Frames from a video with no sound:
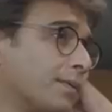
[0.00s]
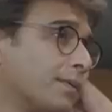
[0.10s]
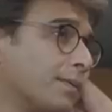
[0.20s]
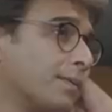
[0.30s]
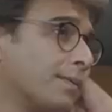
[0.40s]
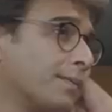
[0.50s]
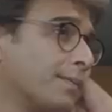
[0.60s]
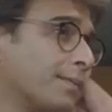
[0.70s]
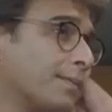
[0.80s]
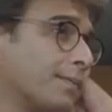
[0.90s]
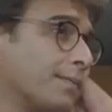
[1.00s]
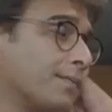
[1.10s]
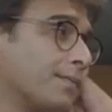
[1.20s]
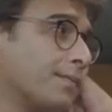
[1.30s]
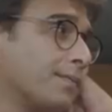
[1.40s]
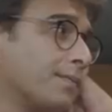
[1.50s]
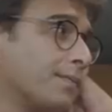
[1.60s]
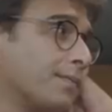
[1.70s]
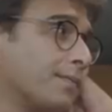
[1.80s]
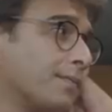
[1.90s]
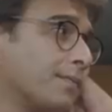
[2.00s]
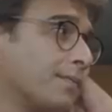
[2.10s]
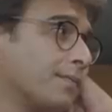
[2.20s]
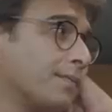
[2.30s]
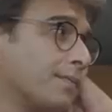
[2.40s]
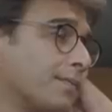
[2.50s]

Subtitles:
This person isn't speaking.